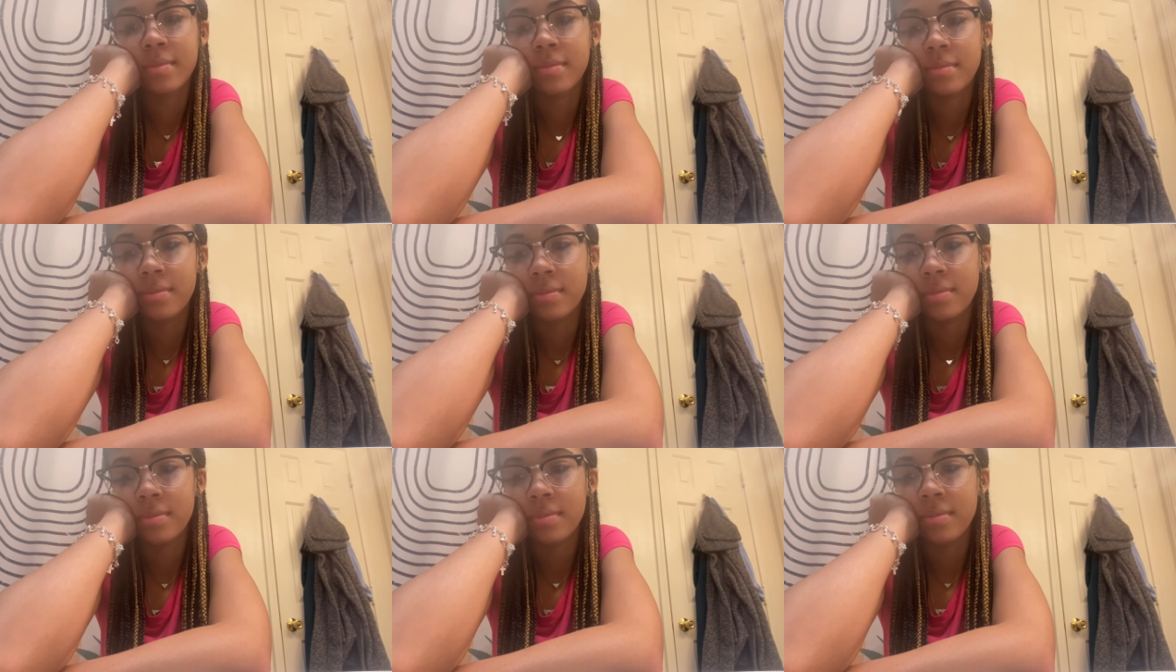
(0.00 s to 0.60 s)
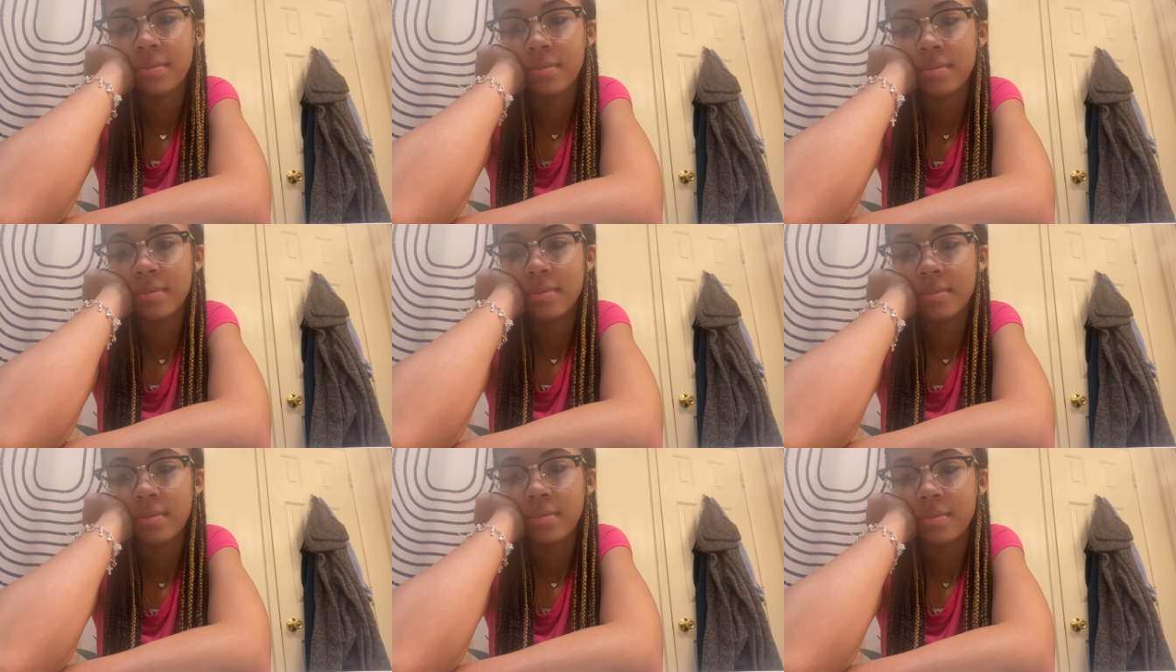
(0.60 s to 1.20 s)
I don't know
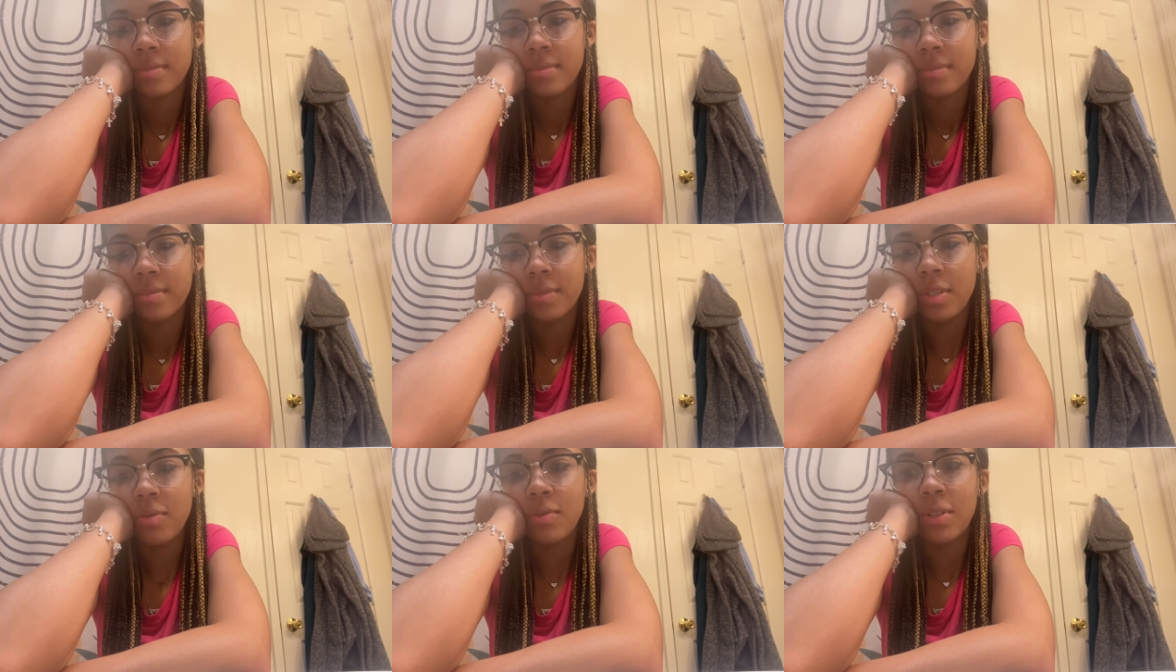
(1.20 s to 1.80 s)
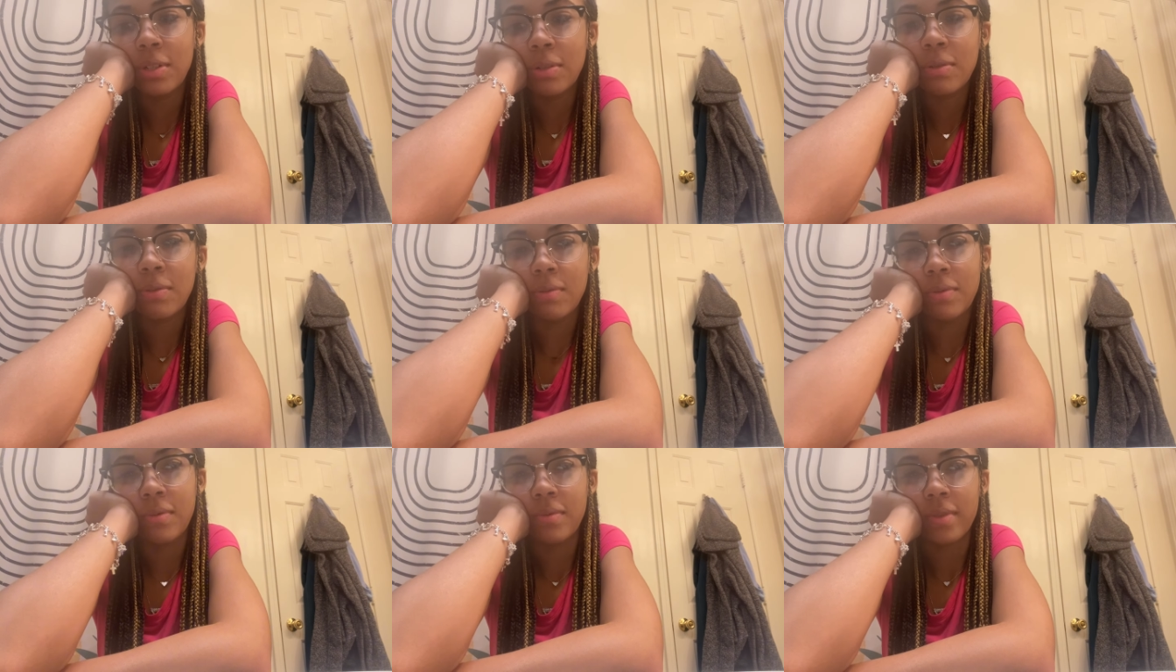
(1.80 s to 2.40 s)
him. You
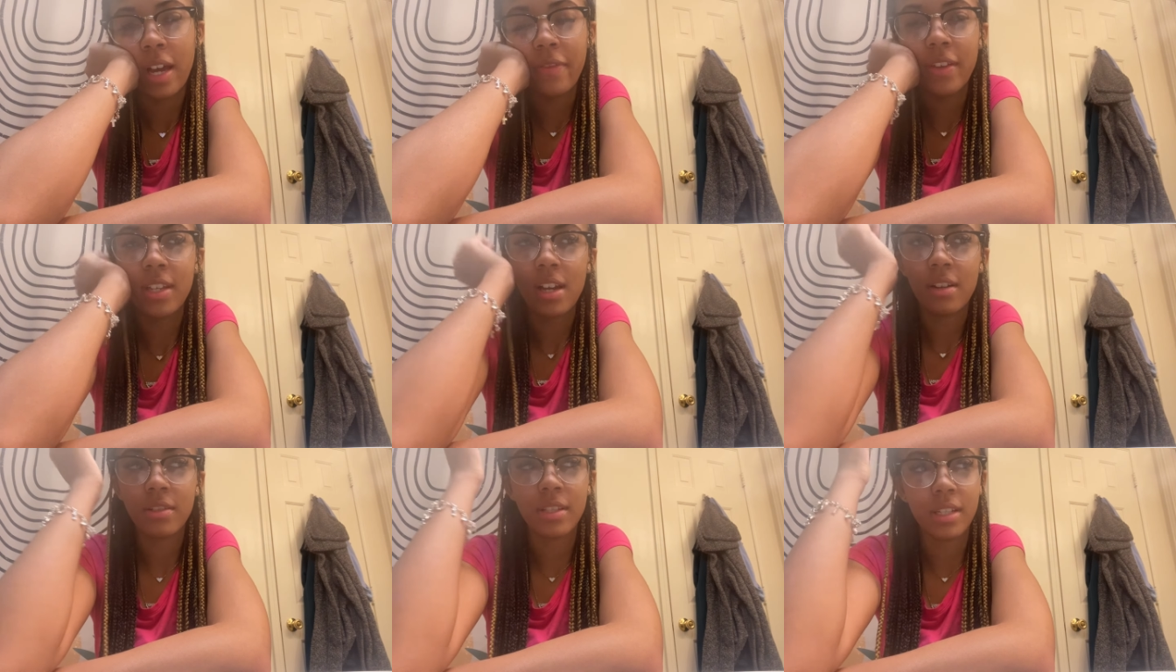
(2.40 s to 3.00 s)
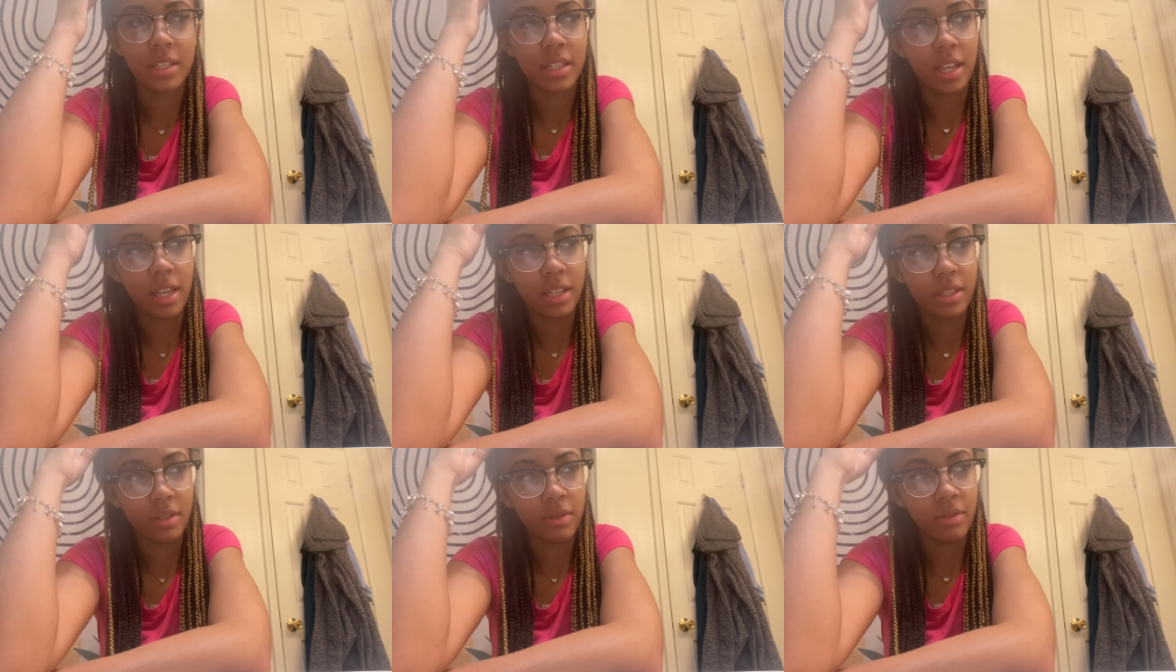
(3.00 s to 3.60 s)
do. I think I go to the
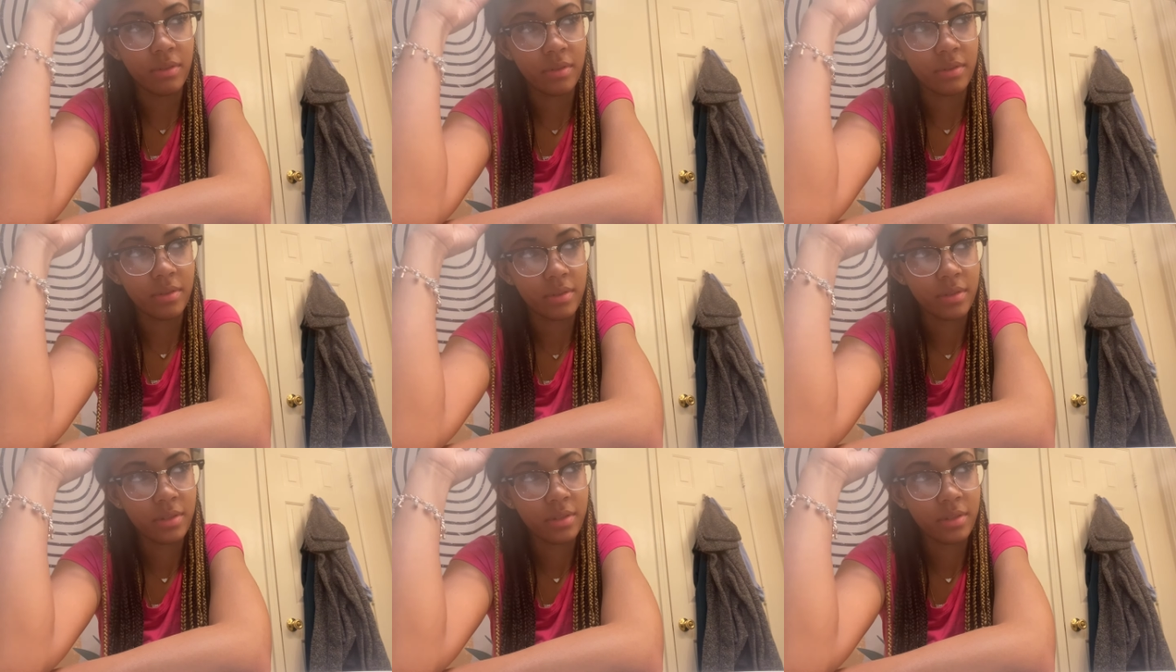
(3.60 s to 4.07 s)
same school.